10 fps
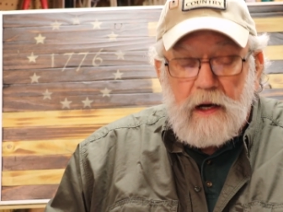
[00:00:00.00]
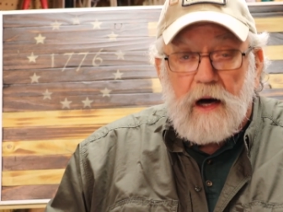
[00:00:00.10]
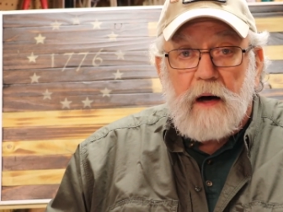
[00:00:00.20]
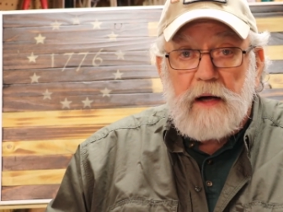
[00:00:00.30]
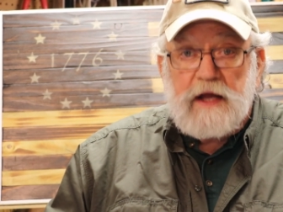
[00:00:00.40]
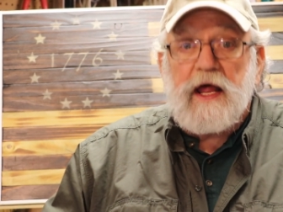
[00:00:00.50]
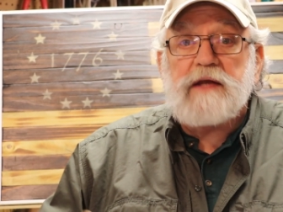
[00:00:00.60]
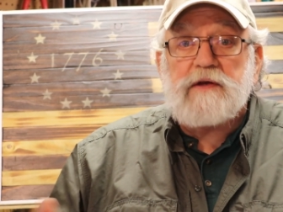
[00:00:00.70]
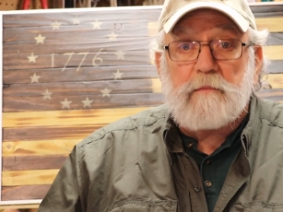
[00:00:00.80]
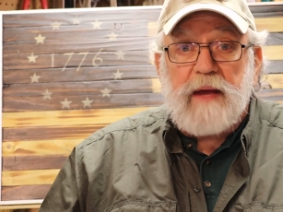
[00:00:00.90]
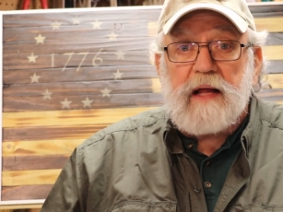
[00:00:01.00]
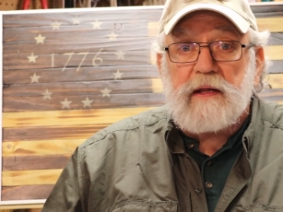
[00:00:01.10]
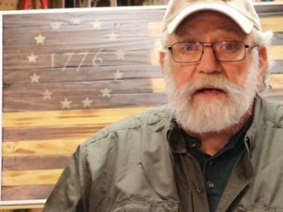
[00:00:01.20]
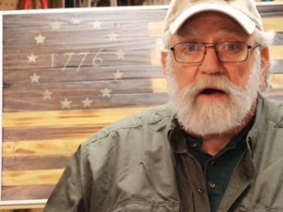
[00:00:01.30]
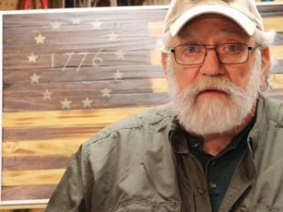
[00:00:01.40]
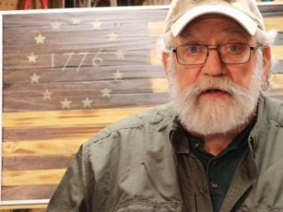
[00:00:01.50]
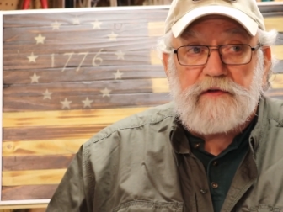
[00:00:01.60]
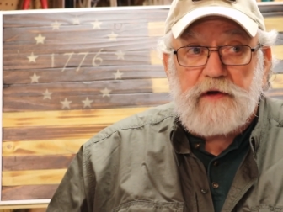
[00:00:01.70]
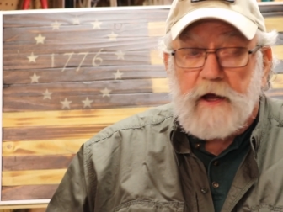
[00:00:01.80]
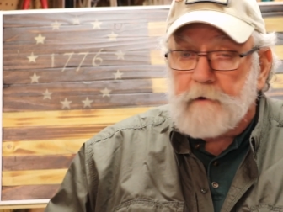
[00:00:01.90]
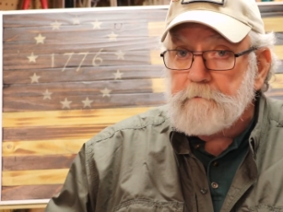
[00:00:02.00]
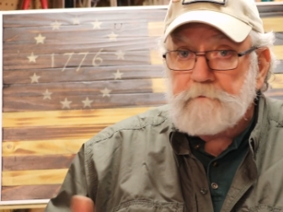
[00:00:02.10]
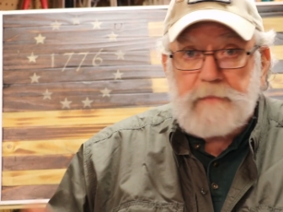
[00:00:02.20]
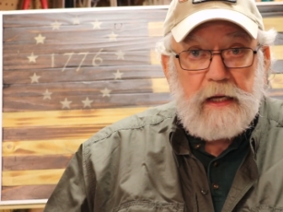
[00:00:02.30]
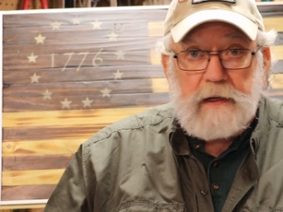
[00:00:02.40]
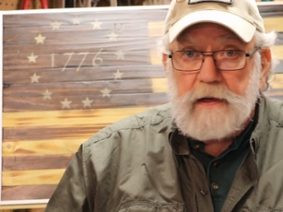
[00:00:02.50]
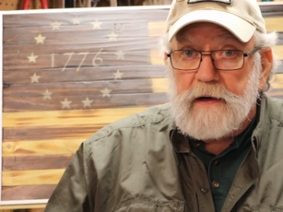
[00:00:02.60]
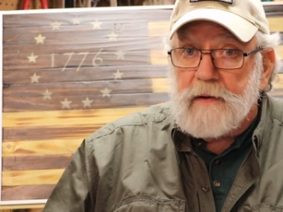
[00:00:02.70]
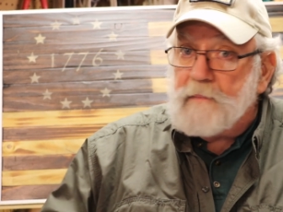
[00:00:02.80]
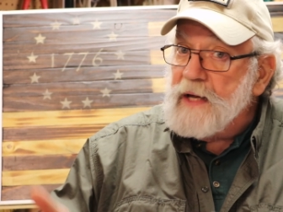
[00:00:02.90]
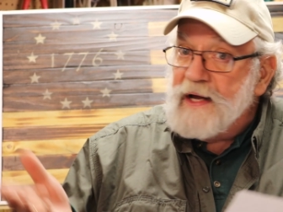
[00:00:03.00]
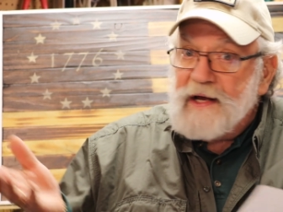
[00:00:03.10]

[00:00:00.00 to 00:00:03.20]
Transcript: Uh, an end to ballot harvesting. Um,